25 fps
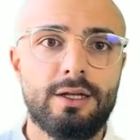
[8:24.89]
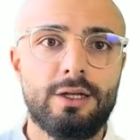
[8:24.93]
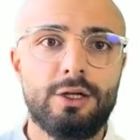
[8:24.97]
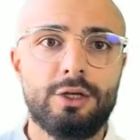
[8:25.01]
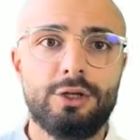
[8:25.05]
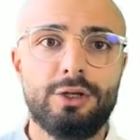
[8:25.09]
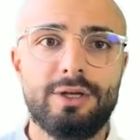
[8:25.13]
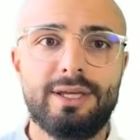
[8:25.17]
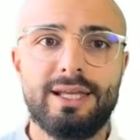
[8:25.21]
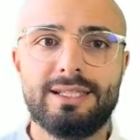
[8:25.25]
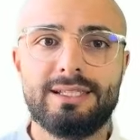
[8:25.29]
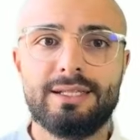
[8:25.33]

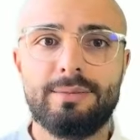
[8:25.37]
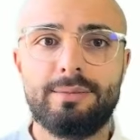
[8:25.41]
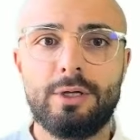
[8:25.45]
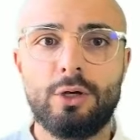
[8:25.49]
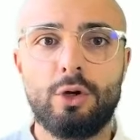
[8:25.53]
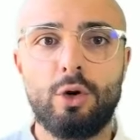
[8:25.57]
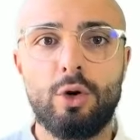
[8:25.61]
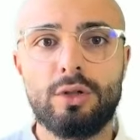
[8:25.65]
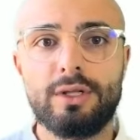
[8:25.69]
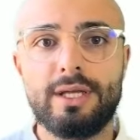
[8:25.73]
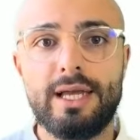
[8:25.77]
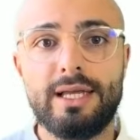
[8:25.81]
You get something
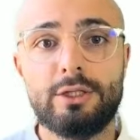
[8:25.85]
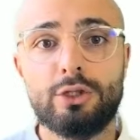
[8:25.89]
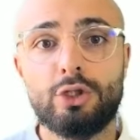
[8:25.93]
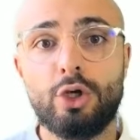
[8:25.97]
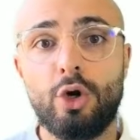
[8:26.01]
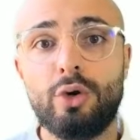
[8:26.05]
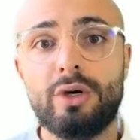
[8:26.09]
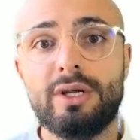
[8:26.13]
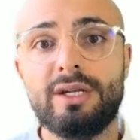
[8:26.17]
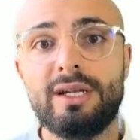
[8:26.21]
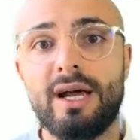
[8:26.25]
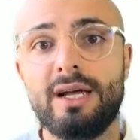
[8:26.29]
called a
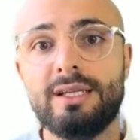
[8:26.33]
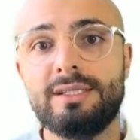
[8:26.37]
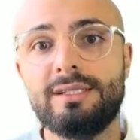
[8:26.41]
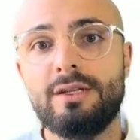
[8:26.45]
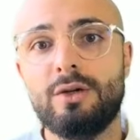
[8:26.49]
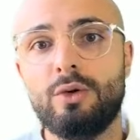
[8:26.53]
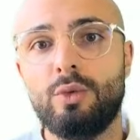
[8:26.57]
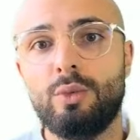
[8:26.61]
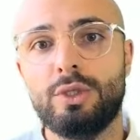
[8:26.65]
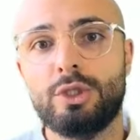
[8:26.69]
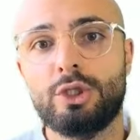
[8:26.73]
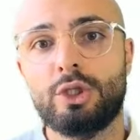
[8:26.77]
tokenizer,
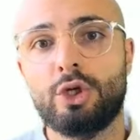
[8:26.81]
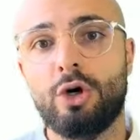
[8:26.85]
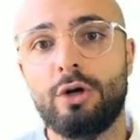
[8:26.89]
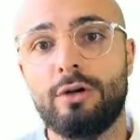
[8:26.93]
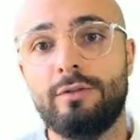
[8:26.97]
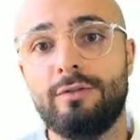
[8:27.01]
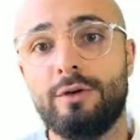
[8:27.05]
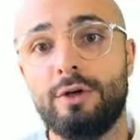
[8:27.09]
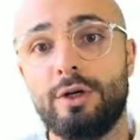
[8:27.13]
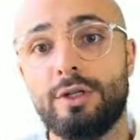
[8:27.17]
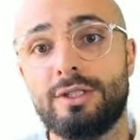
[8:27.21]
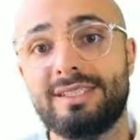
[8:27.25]
which
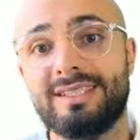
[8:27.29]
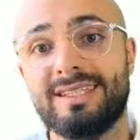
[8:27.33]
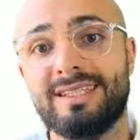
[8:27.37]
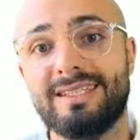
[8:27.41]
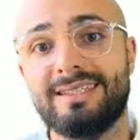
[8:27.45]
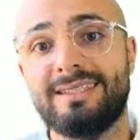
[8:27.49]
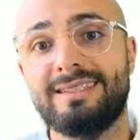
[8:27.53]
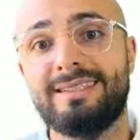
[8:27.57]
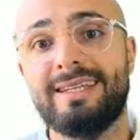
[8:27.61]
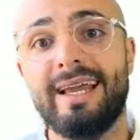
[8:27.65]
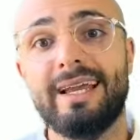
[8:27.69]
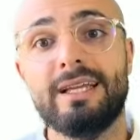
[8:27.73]
converts
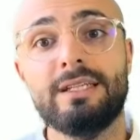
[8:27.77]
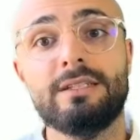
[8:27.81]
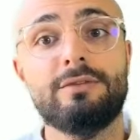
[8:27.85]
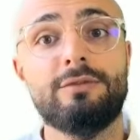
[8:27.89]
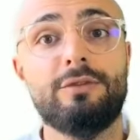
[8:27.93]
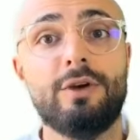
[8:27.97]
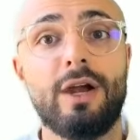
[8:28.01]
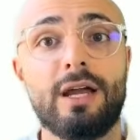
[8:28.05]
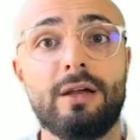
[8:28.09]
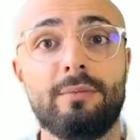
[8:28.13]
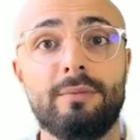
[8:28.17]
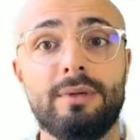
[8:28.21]
text
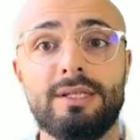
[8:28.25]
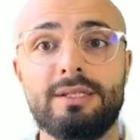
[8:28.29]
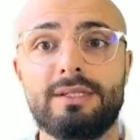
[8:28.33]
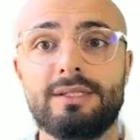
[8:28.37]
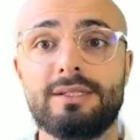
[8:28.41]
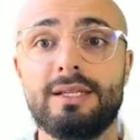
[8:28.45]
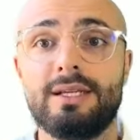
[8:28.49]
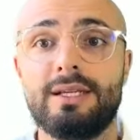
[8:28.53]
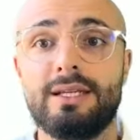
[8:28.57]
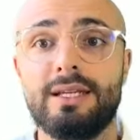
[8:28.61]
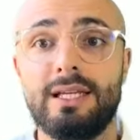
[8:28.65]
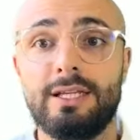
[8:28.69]
fragments
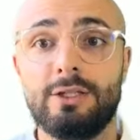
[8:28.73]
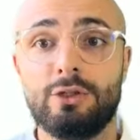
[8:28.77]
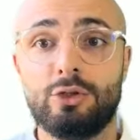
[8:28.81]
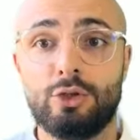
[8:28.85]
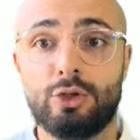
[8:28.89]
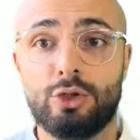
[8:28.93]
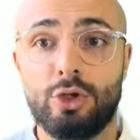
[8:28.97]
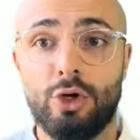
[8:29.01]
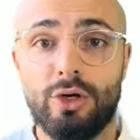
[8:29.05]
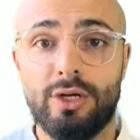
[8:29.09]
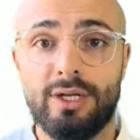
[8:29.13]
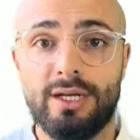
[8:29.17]
into
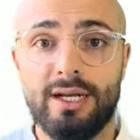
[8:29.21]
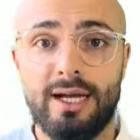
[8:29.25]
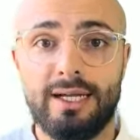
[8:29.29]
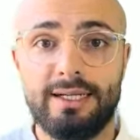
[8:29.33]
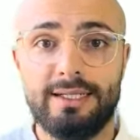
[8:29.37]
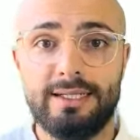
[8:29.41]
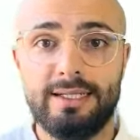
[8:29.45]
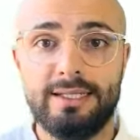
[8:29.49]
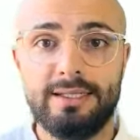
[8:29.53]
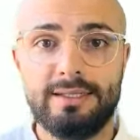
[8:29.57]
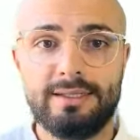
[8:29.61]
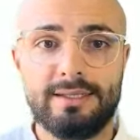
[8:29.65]
token
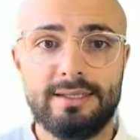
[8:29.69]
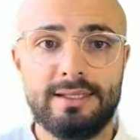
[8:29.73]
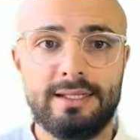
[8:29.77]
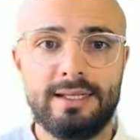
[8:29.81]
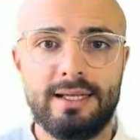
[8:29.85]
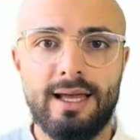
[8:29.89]
IDs.